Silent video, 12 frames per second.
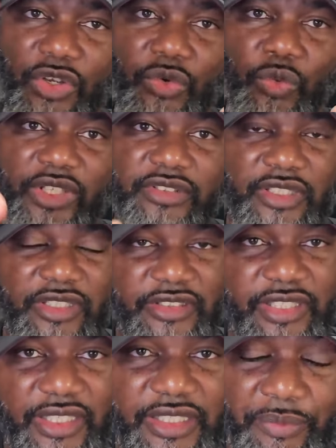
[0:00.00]
Western
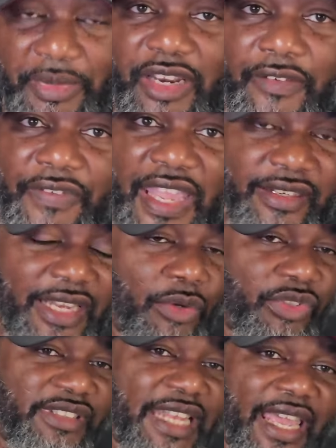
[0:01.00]
Kentucky, matter of fact, they
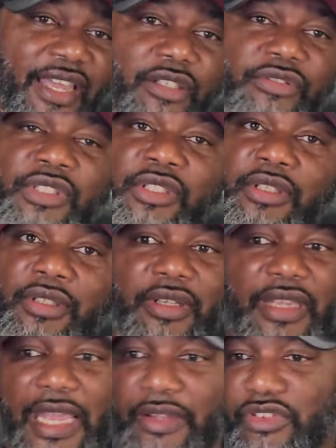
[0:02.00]
was down
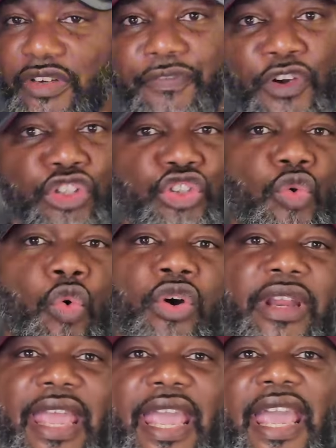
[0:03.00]
after the first
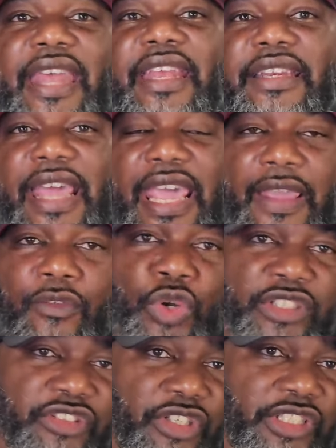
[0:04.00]
quarter and at the half.
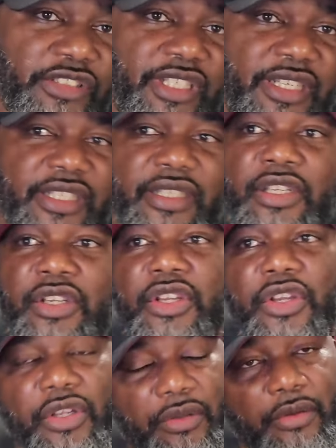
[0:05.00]
Western Kentucky,
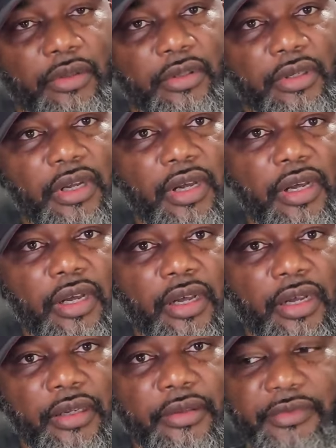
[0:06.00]

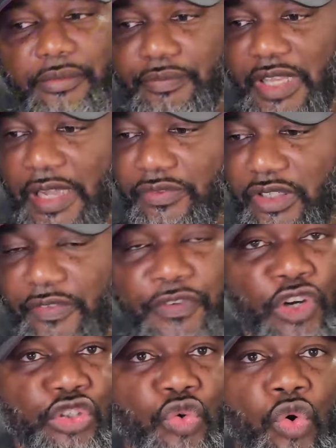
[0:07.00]
after the
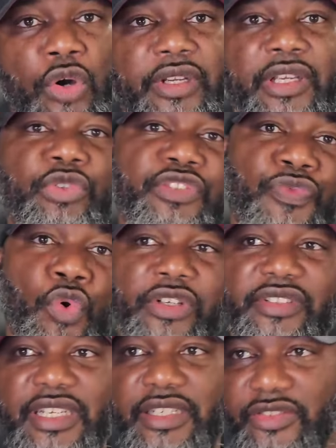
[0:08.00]
first quarter, it was
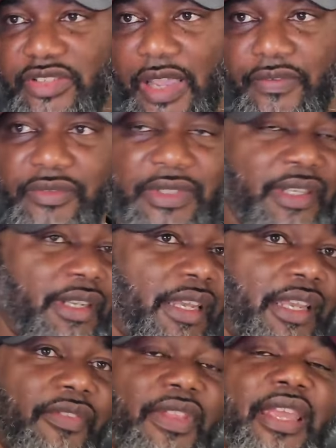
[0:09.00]
14-7.
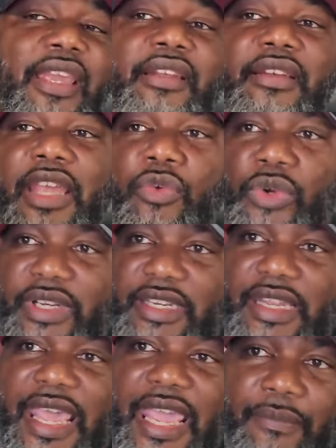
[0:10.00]
And then they went
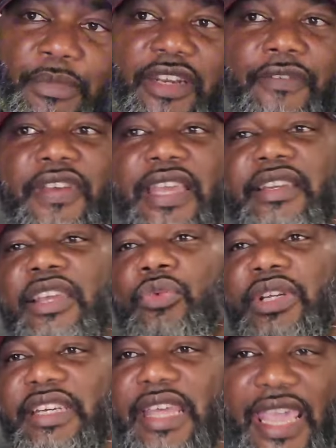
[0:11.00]
in the half. Matter of fact, they
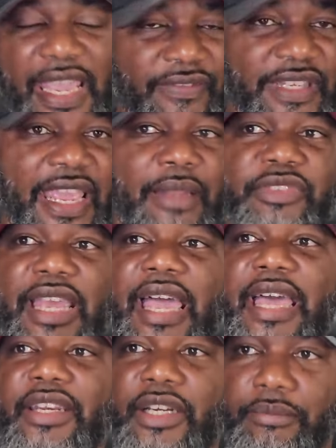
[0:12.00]
went in the halftime
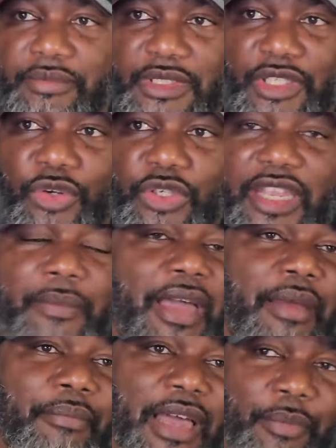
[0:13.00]
tied up. Okay,
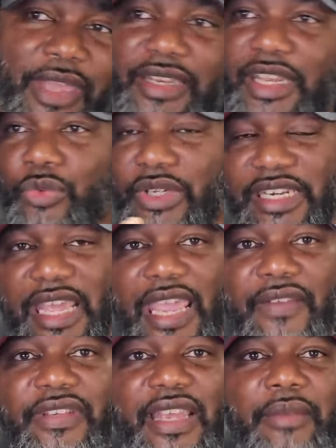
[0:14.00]
my bad. They went in the
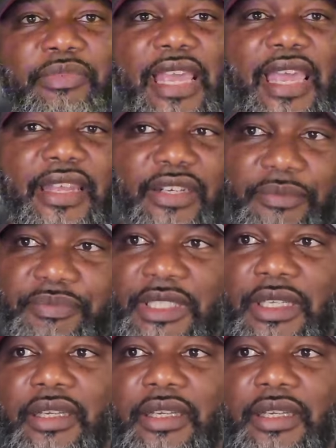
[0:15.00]
halftime tied up.